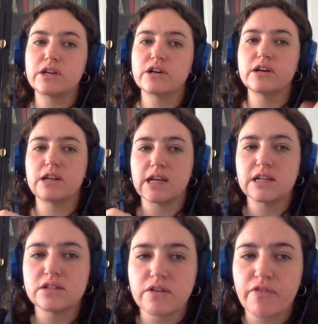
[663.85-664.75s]
good
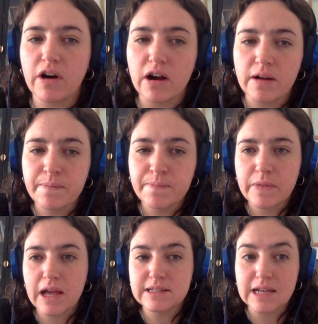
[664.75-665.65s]
insofar
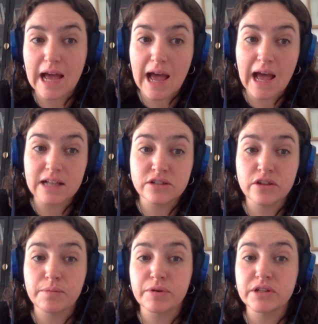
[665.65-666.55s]
as it adds to
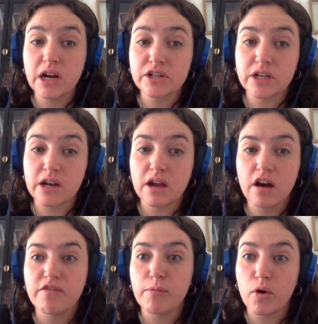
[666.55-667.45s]
the production
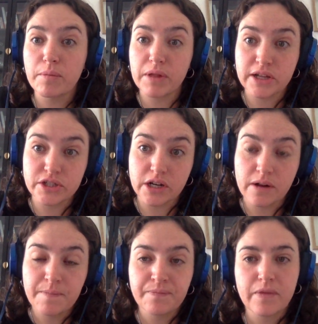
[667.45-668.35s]
of more pleasure
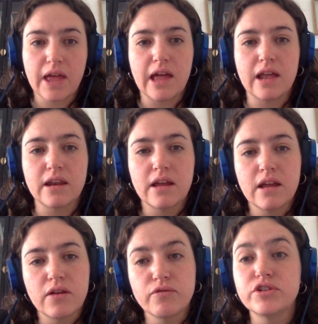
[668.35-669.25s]
and
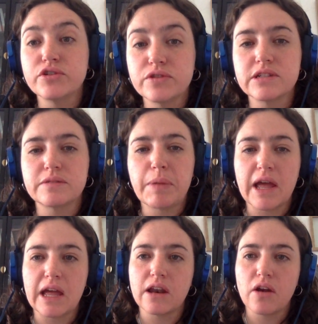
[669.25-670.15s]
reduces
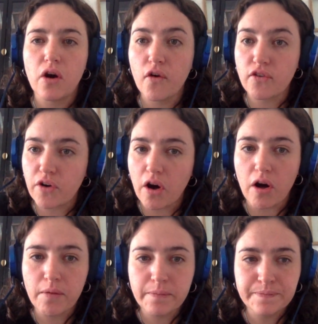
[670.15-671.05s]
pain
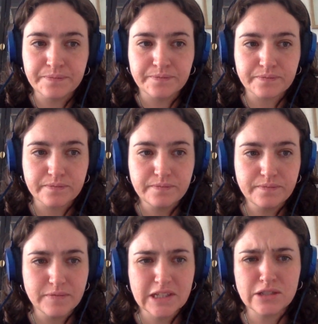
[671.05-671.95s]
overall.
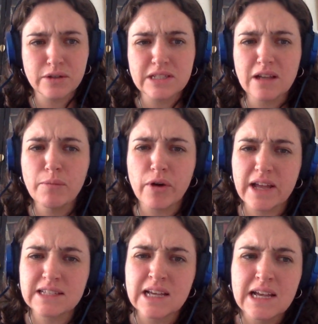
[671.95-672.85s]
So in some
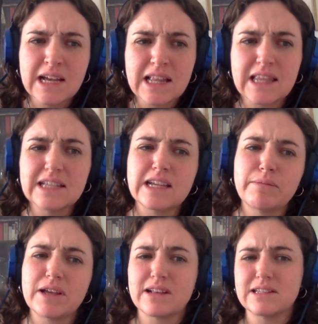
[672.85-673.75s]
ways, this can
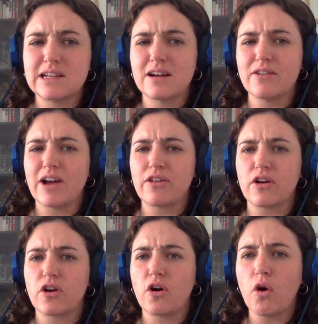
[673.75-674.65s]
be considered a rather
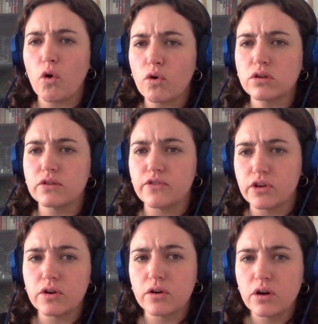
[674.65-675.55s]
cold
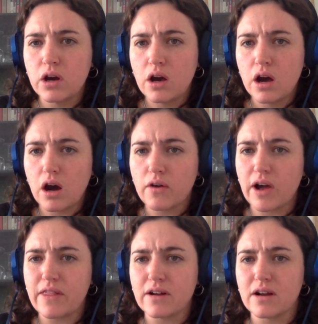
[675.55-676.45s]
view, a
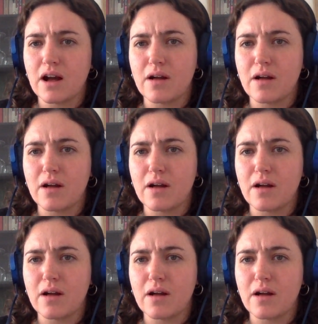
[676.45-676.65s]
rather